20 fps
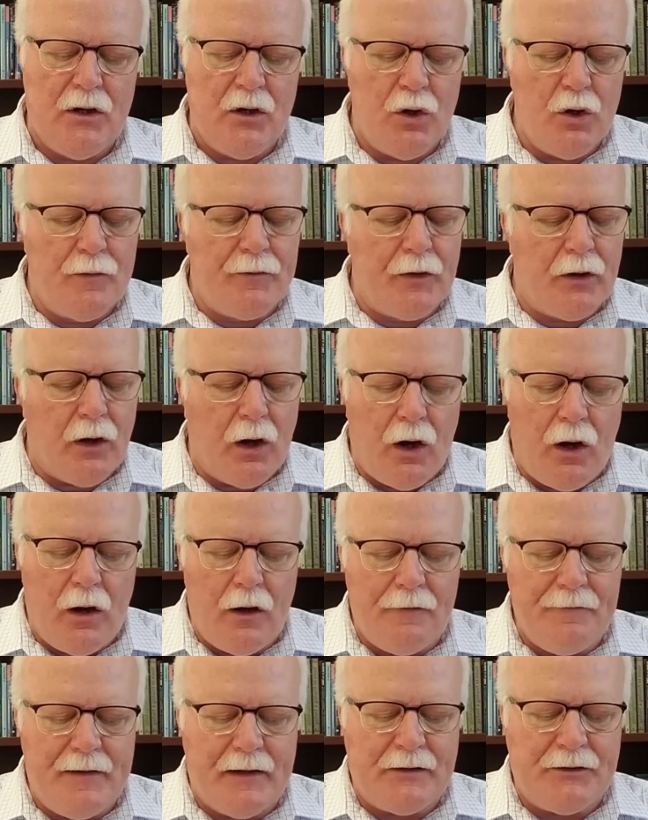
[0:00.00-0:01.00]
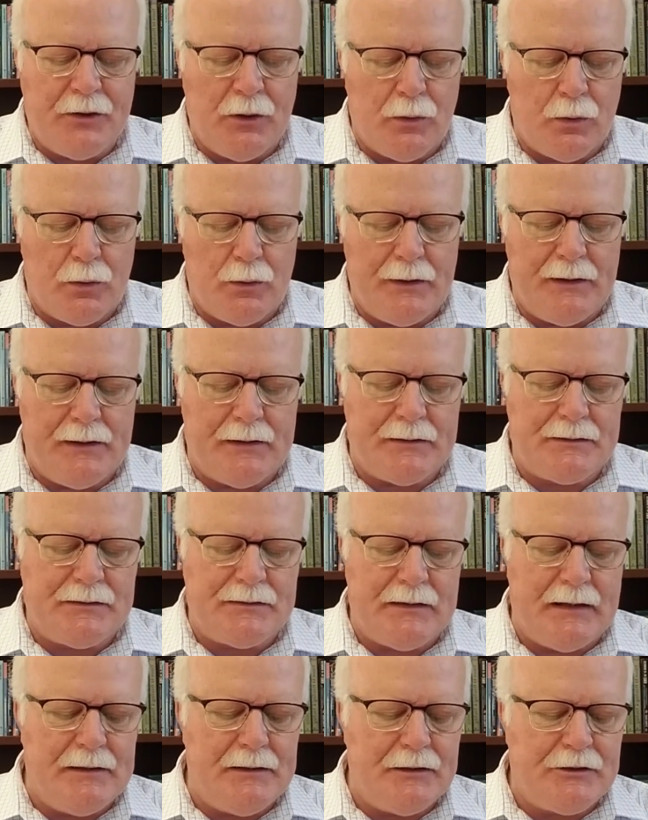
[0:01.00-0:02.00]
over all
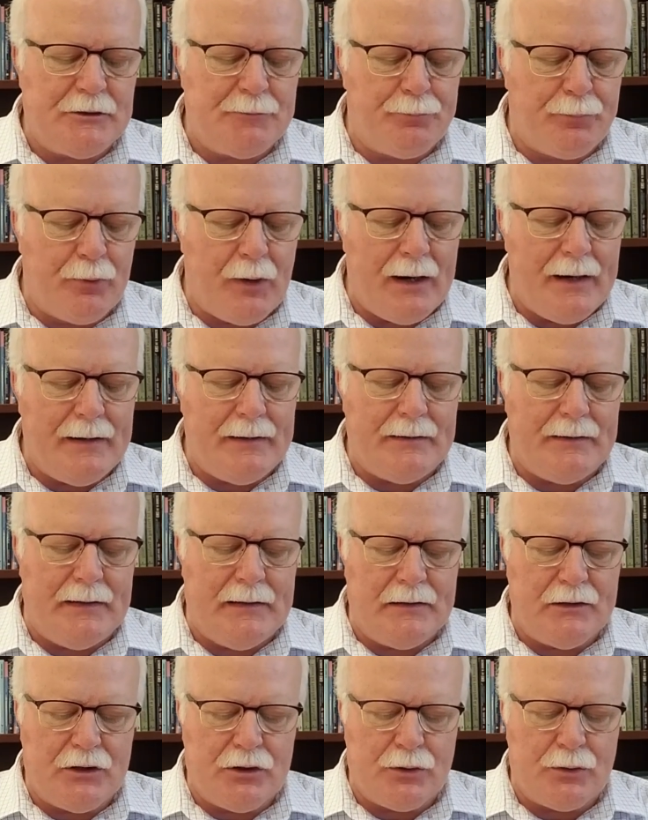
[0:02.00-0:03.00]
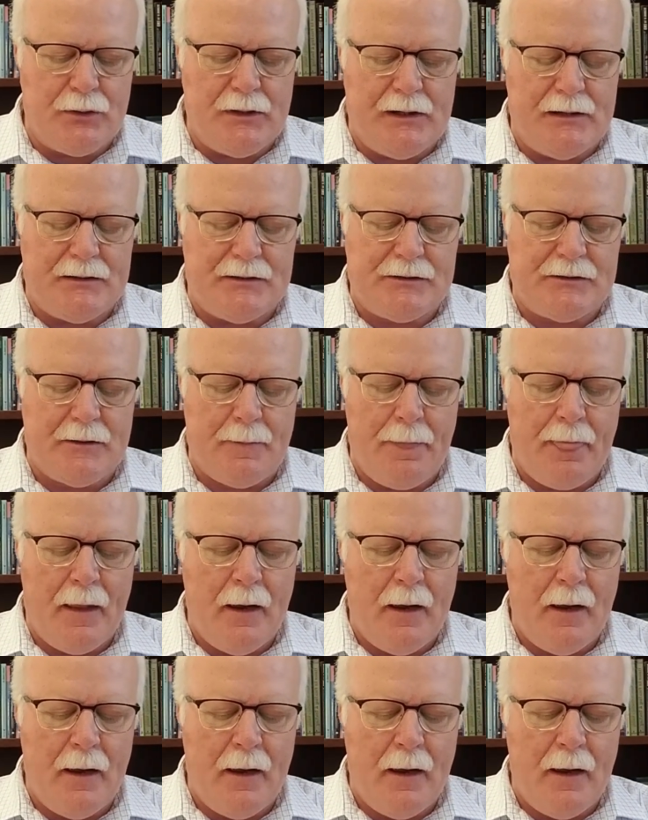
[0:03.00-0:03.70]
victorious in its bright increase.